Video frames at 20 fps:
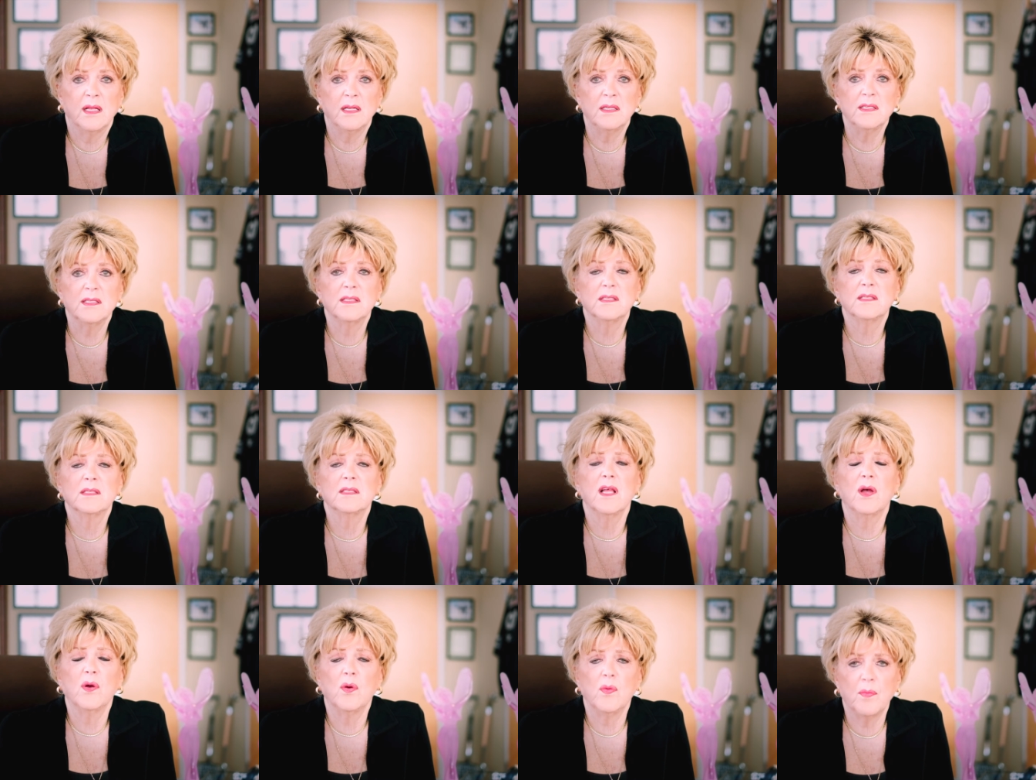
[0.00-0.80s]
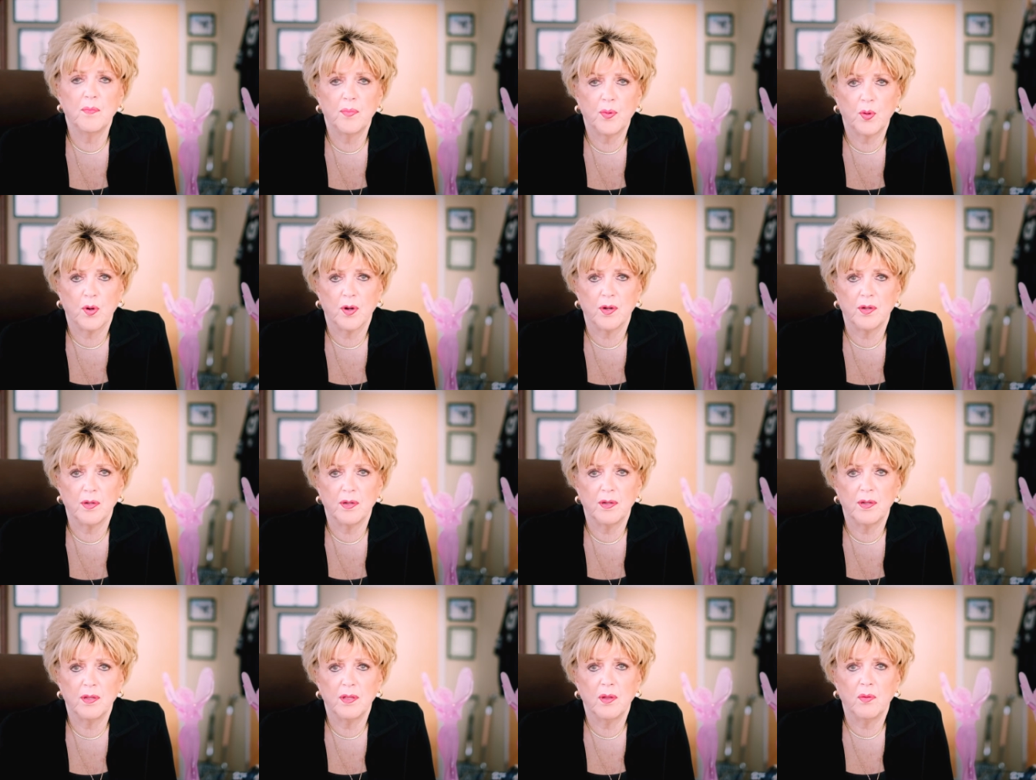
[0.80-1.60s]
It is so
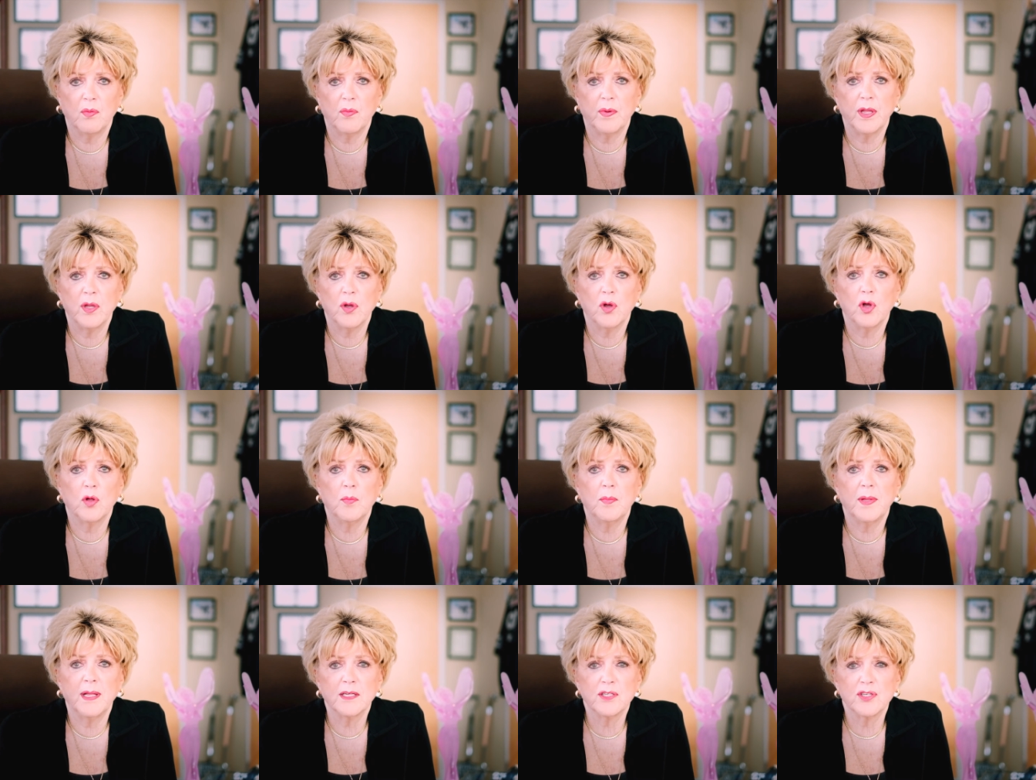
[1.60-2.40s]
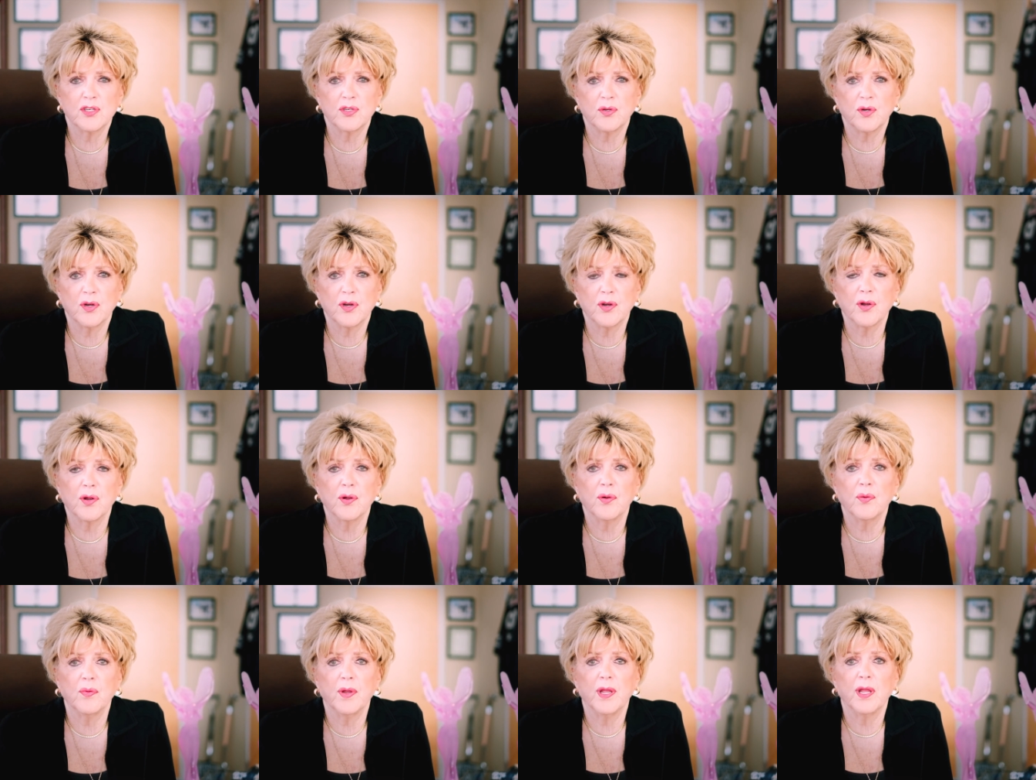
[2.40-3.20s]
important that we all make
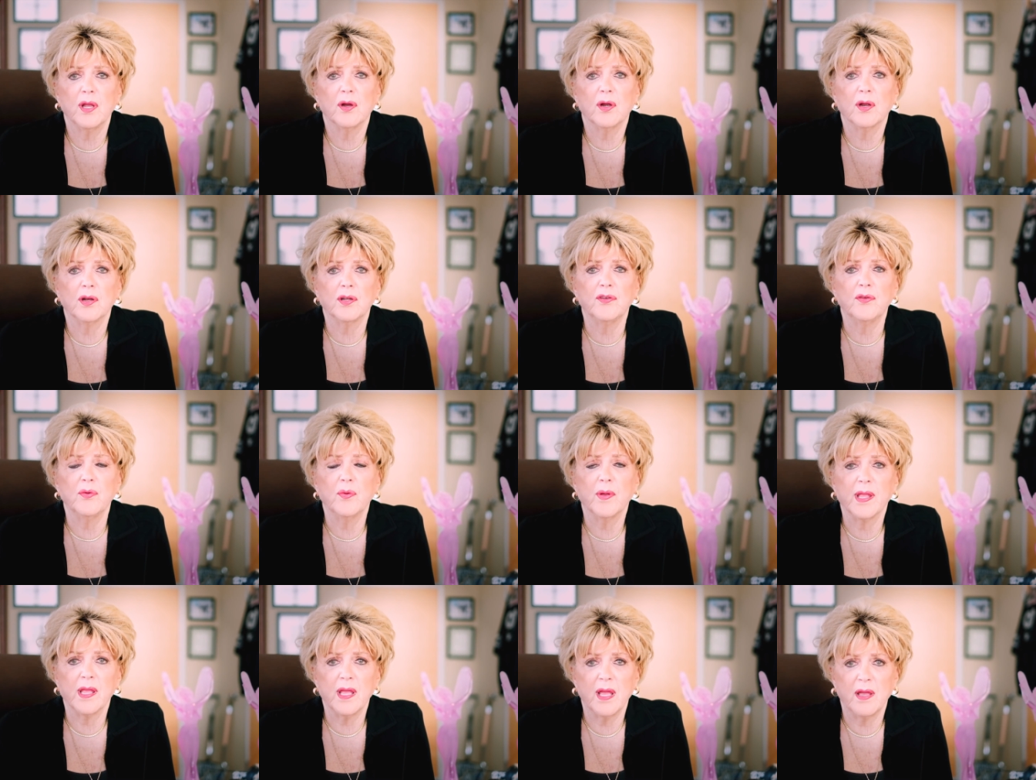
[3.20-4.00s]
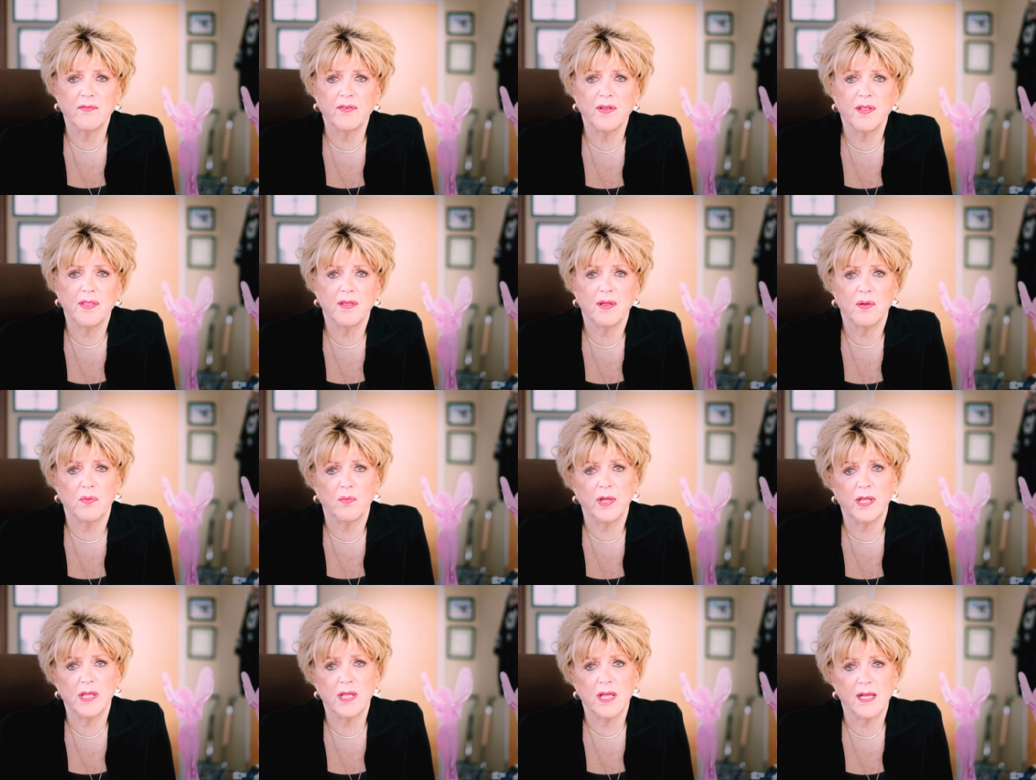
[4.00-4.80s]
sure we are doing everything
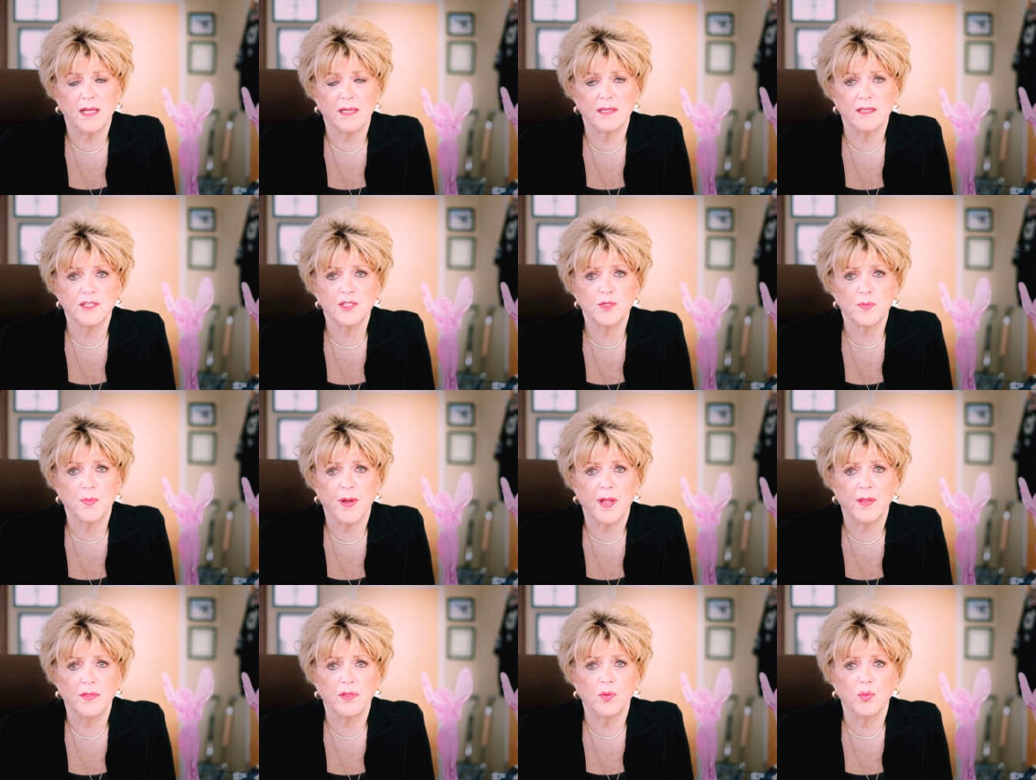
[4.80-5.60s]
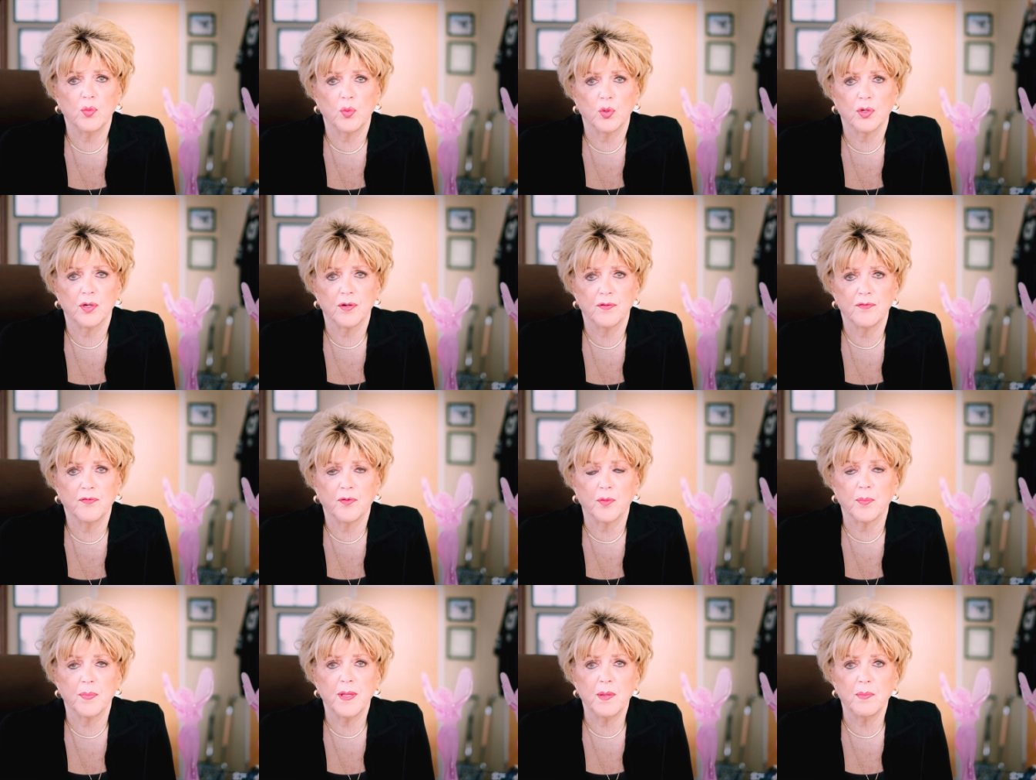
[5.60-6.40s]
we can to spread the word
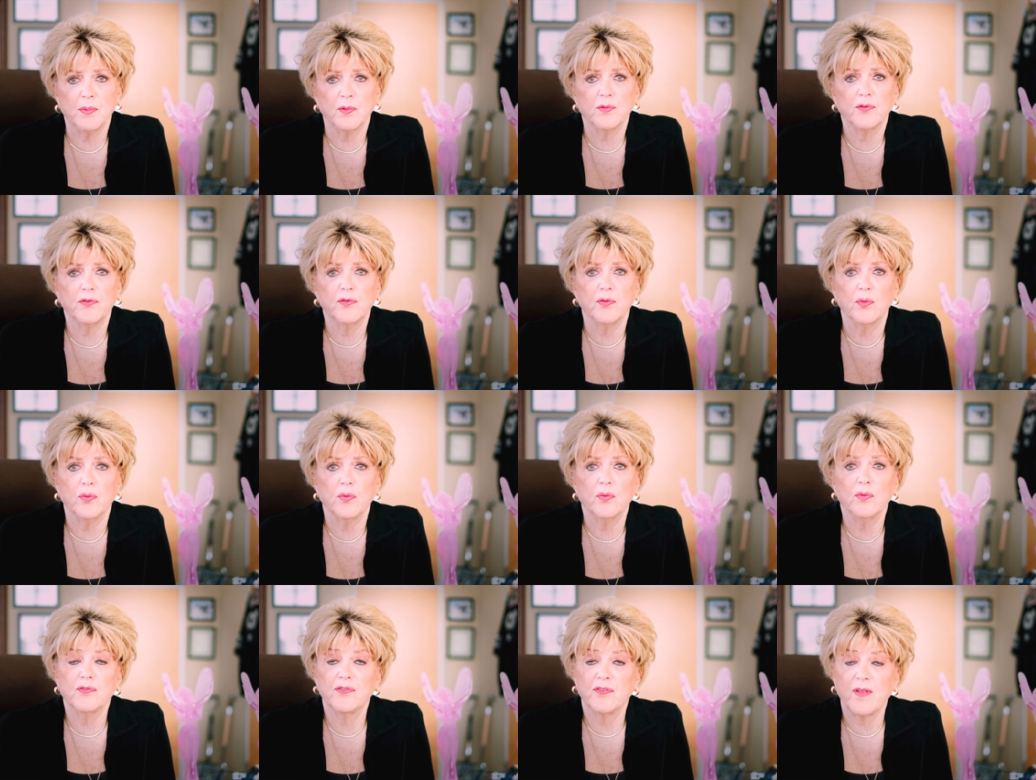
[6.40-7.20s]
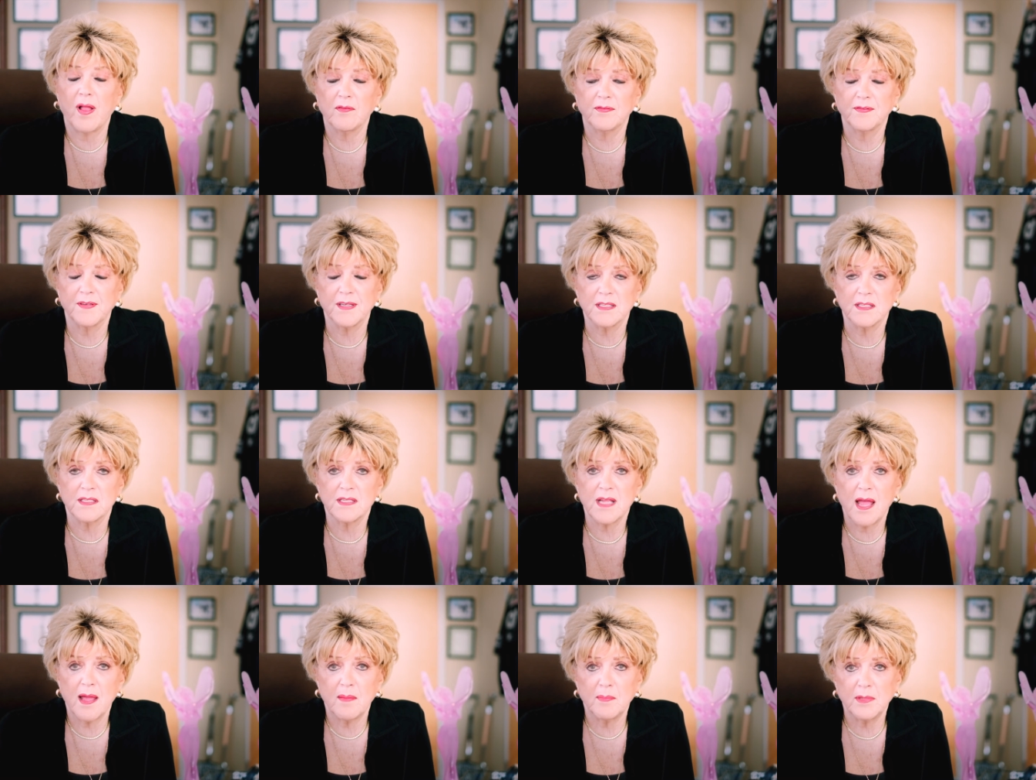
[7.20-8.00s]
for people to self
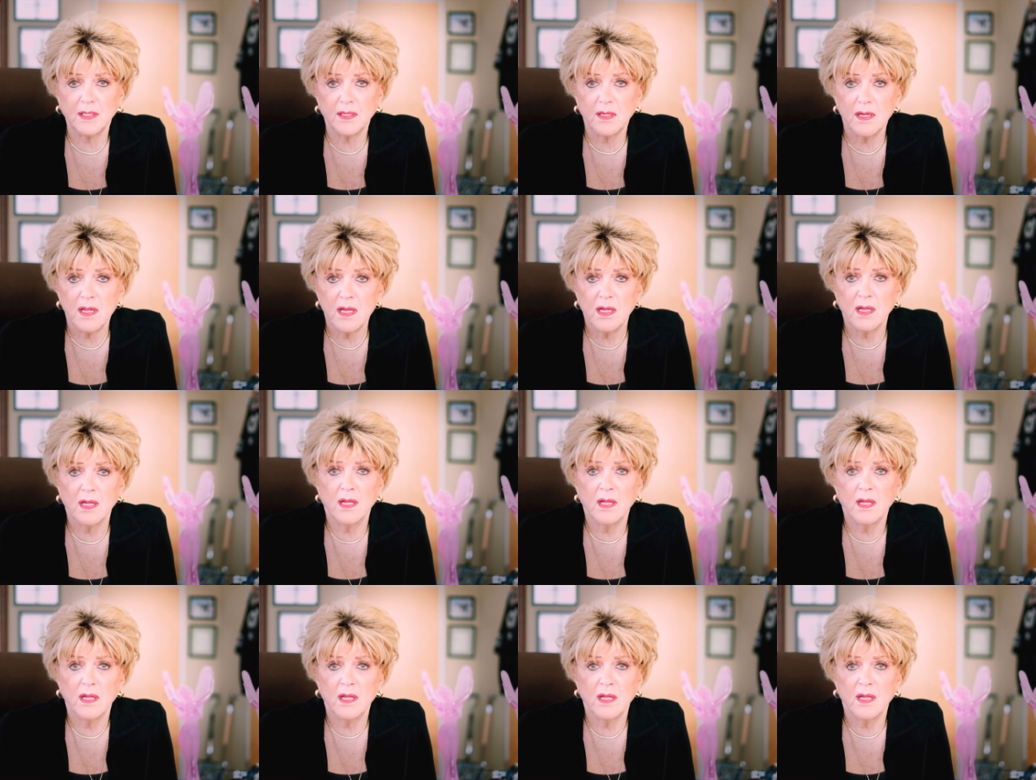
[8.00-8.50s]
examine,